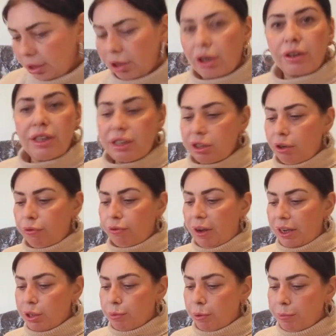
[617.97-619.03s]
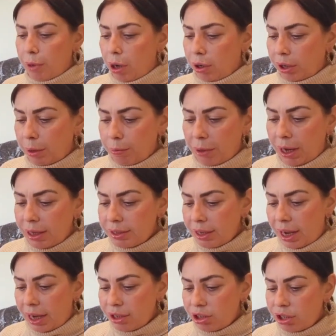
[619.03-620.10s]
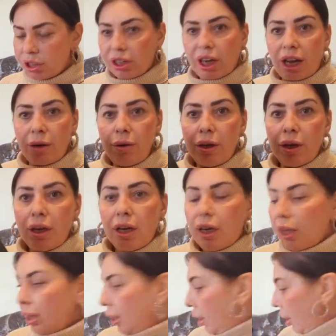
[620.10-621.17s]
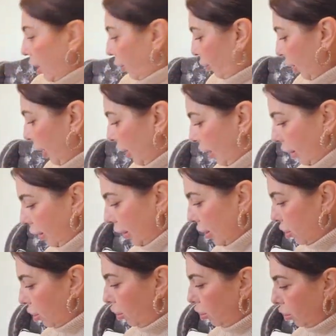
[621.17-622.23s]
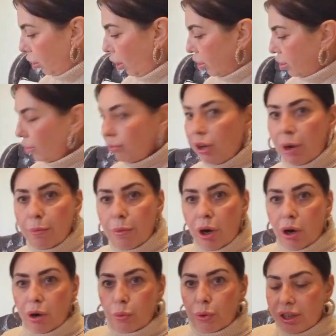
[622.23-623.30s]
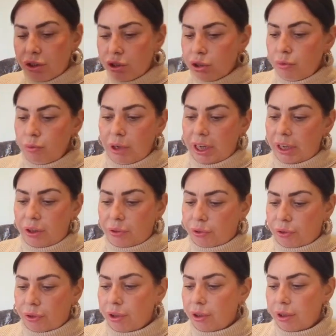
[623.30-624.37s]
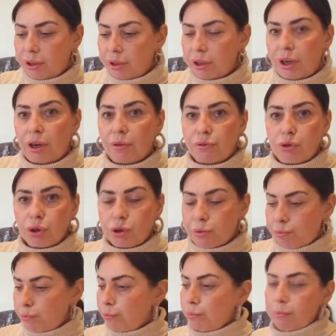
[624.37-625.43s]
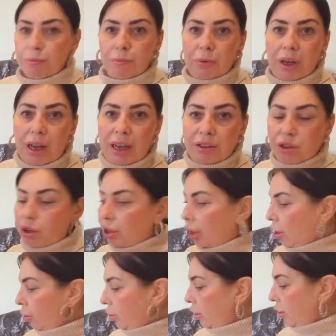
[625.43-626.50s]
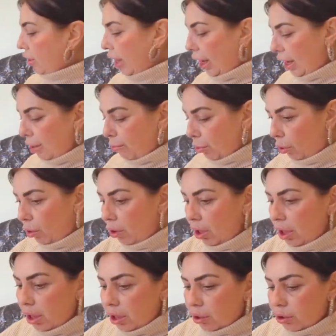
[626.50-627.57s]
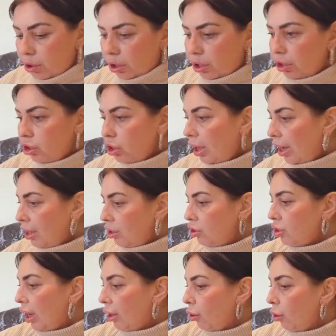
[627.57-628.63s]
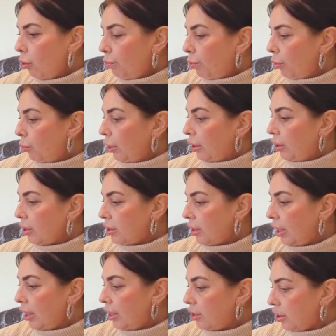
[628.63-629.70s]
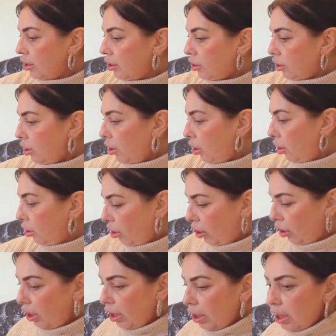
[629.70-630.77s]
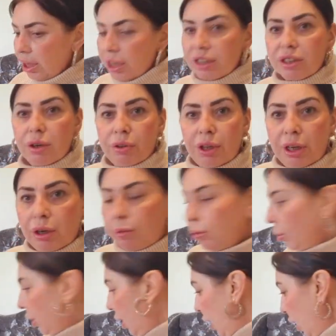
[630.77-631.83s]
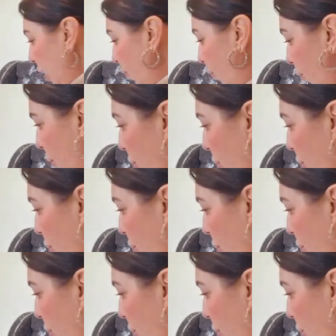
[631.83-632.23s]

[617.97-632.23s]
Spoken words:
got this off Facebook Marketplace ages ago. I think this will look nice. I've got my winter wreath that I've just had on it on the table, because I can change that up with the seasons, can't I? So I think I'm going to leave